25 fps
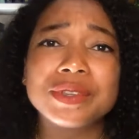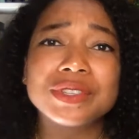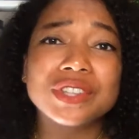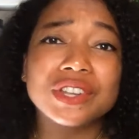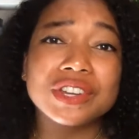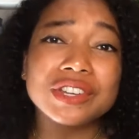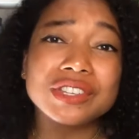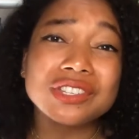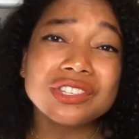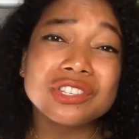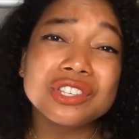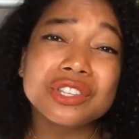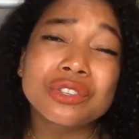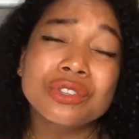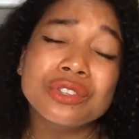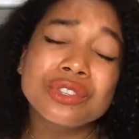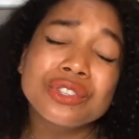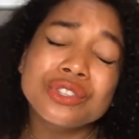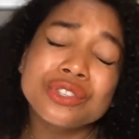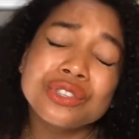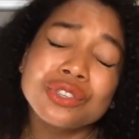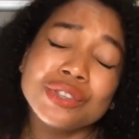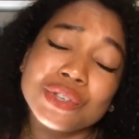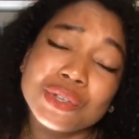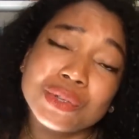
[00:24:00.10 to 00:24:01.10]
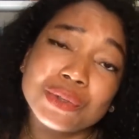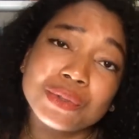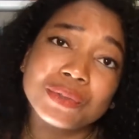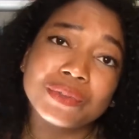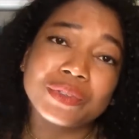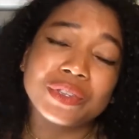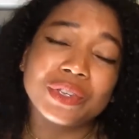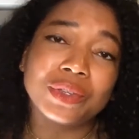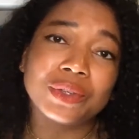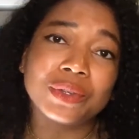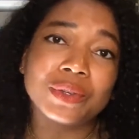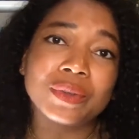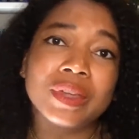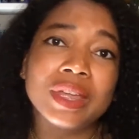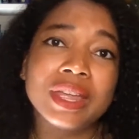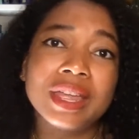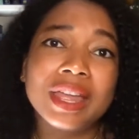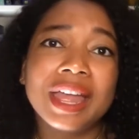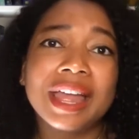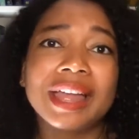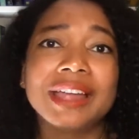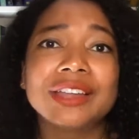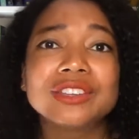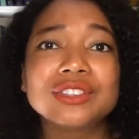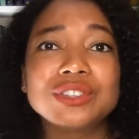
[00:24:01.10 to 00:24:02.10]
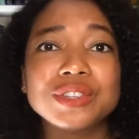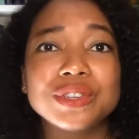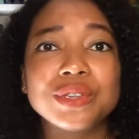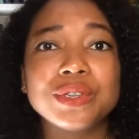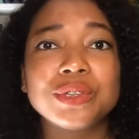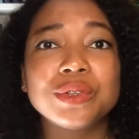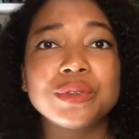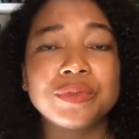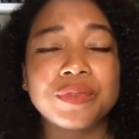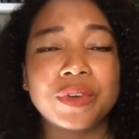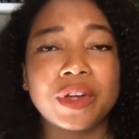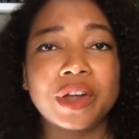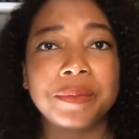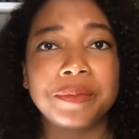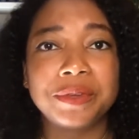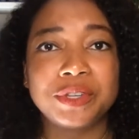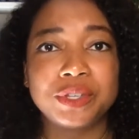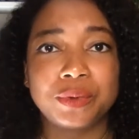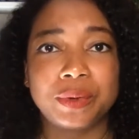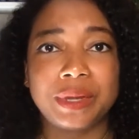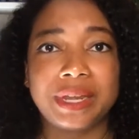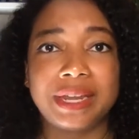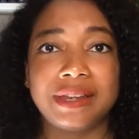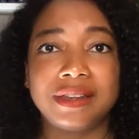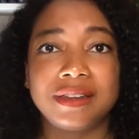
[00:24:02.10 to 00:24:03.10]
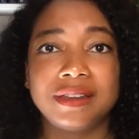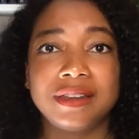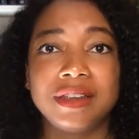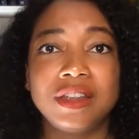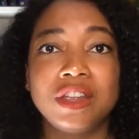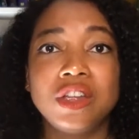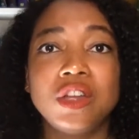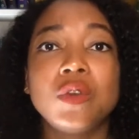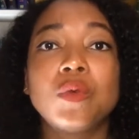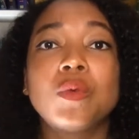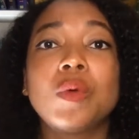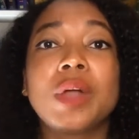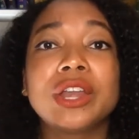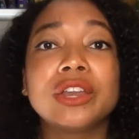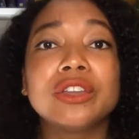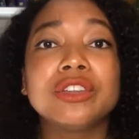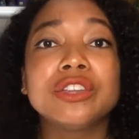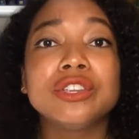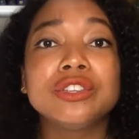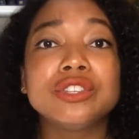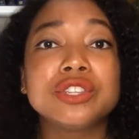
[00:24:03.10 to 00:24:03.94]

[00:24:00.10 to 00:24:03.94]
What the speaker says: still too few and too far between. Why don't you do a